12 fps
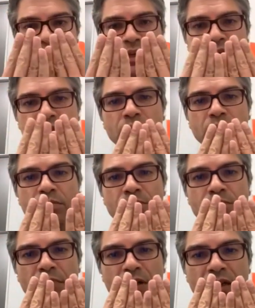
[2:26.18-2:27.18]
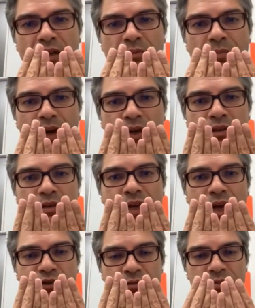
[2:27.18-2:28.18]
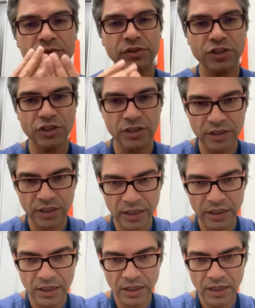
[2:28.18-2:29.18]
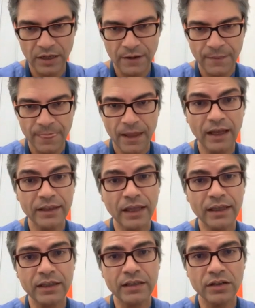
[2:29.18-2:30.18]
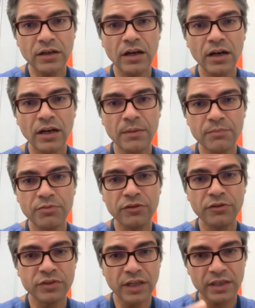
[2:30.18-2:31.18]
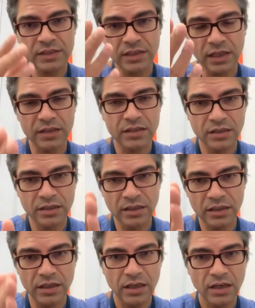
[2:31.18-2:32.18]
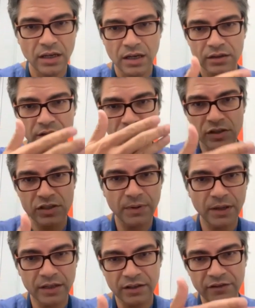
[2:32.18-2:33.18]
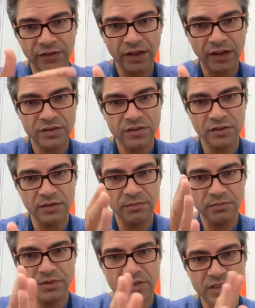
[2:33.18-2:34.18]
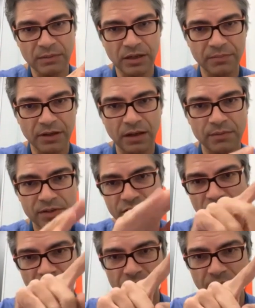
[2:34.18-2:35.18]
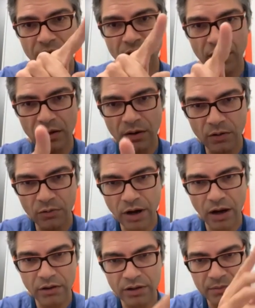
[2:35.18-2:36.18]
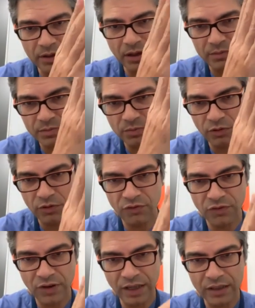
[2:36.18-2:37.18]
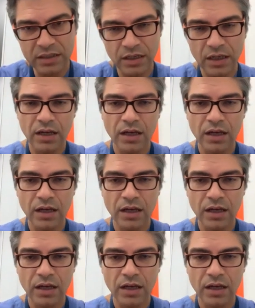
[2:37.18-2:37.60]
and get them again back in the natural position again. And that can improve to an extent the cosmetic effect. So the stomach becomes, instead of being round, it becomes more flat.